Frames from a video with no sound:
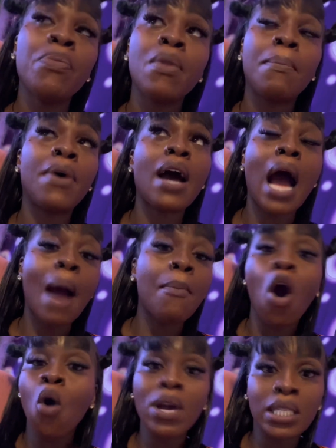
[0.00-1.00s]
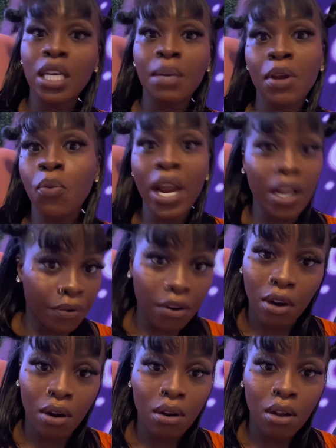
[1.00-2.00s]
but I'm always going to be waiting for
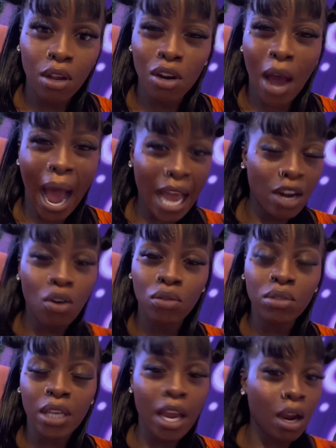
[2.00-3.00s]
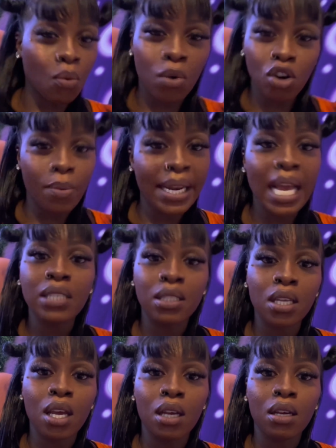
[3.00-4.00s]
her. You know, I don't care what nobody has to
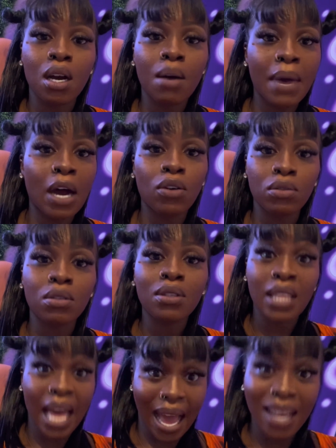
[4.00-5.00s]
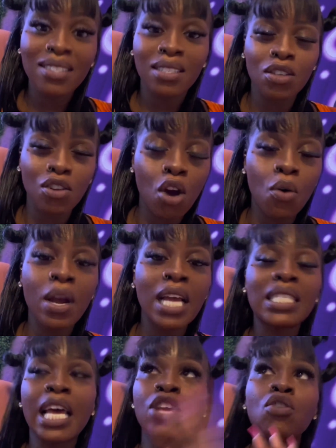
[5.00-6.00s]
say about that. You know,
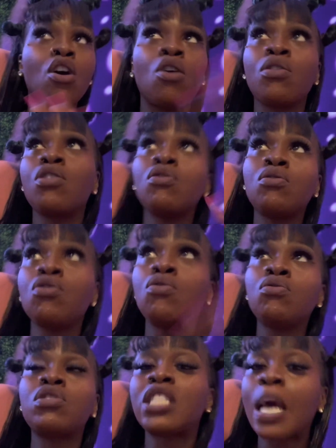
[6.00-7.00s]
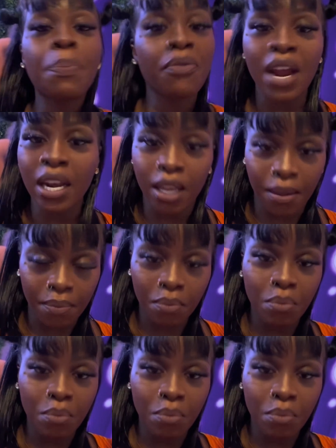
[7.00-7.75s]
it's like you don't, you, you separate it